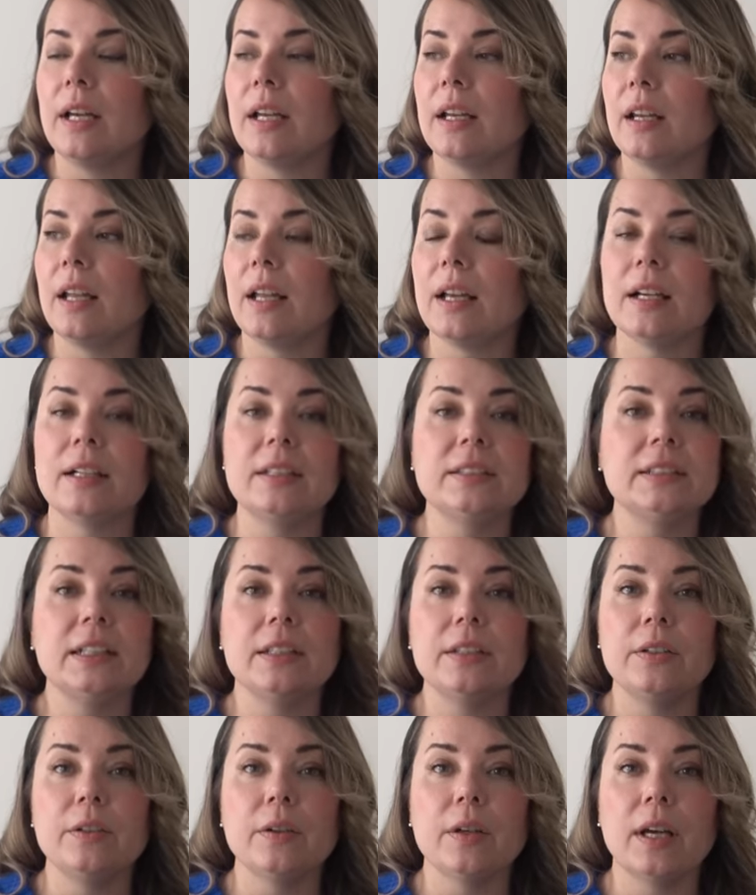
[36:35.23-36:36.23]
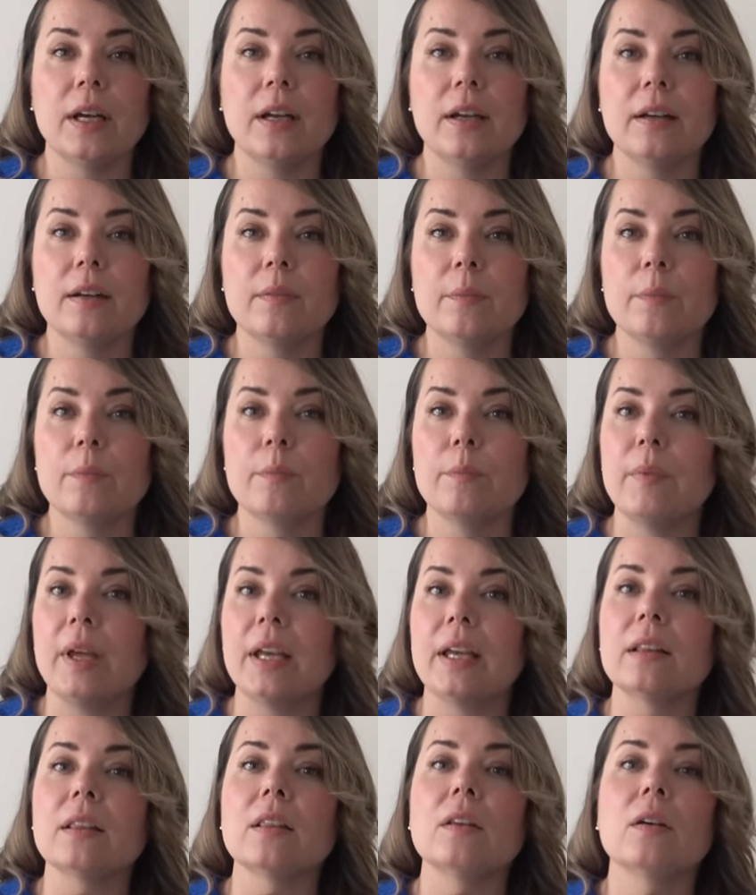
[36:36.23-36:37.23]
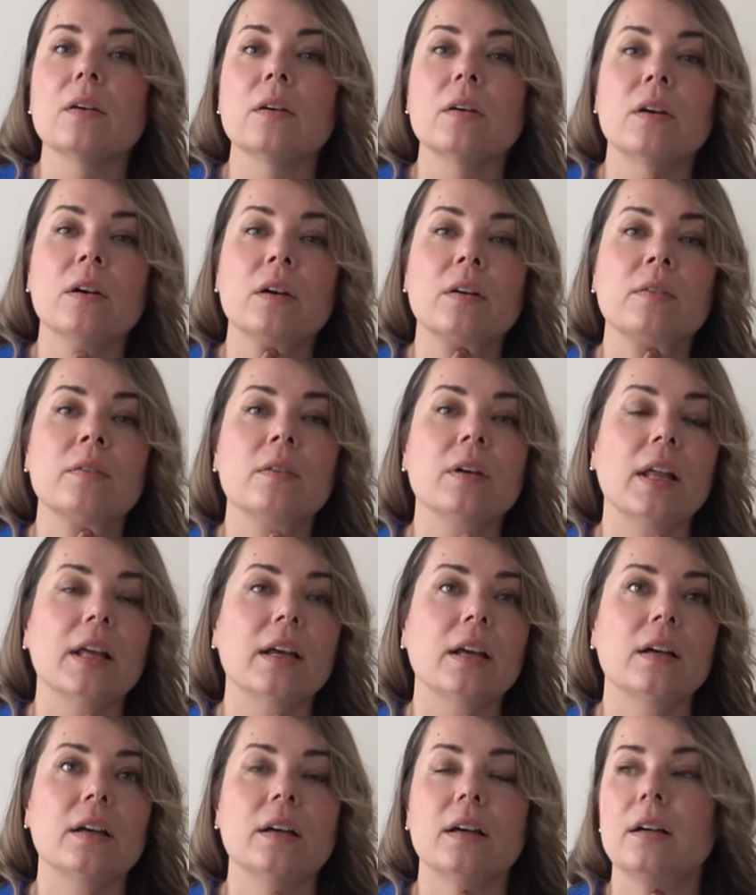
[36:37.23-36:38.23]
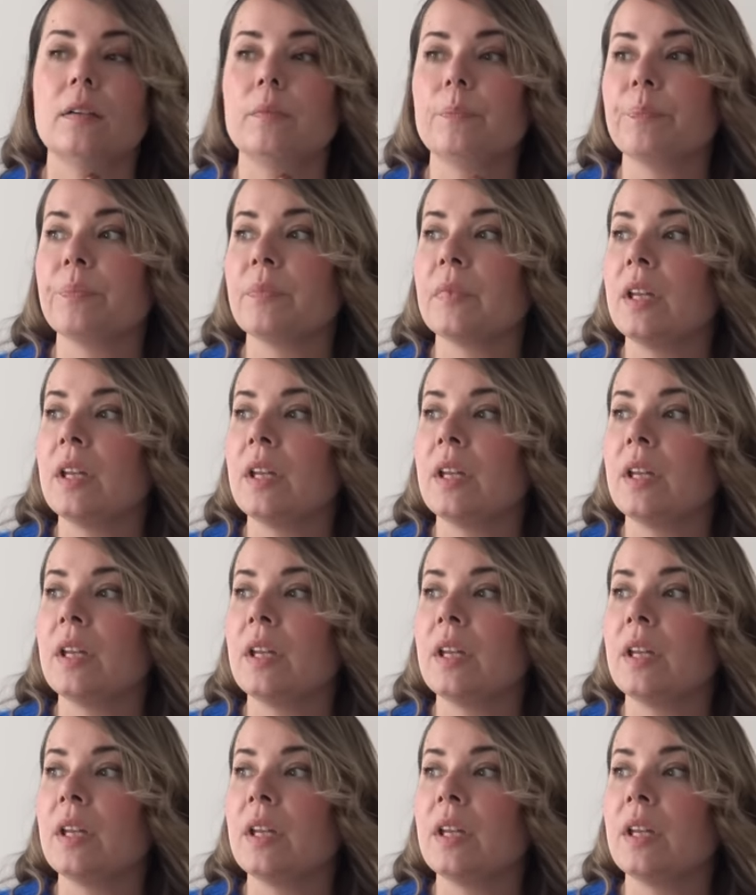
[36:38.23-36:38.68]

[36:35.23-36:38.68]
And like I said, you can make it longer, like a